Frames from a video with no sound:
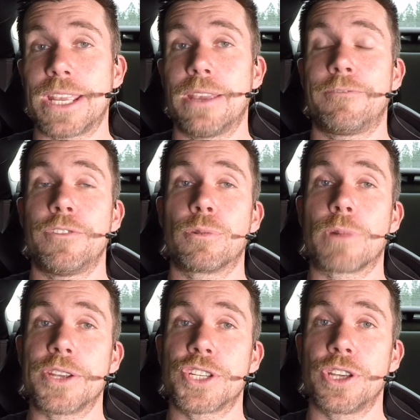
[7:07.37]
air-fuel
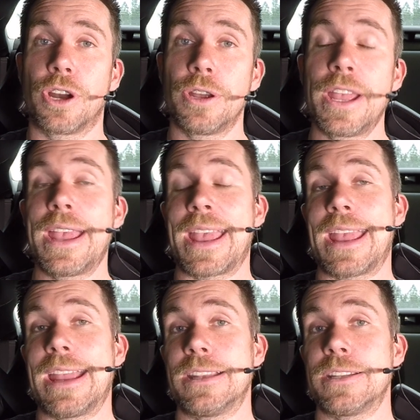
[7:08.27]
ratio
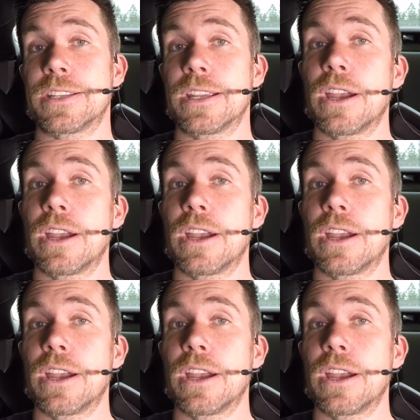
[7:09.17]
and